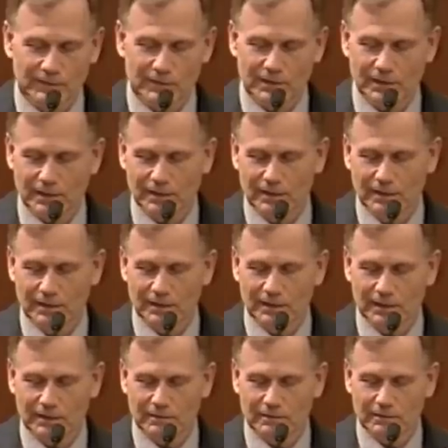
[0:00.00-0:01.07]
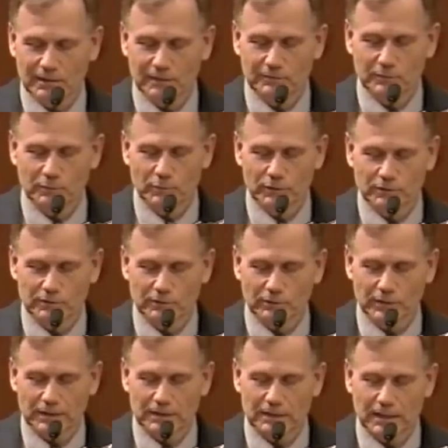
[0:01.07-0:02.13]
Okay, again, if you were to
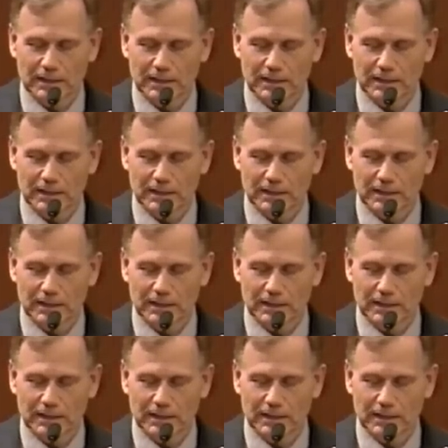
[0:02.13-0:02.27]
look at